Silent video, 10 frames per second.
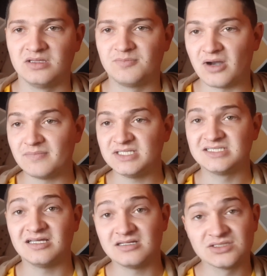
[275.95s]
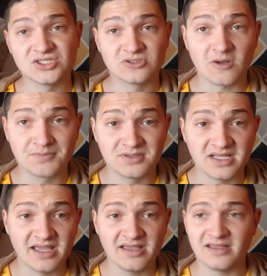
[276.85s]
The Brumbies didn't stop
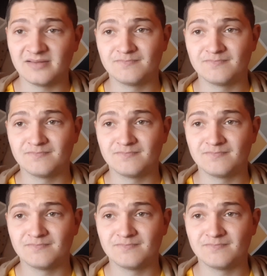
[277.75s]
their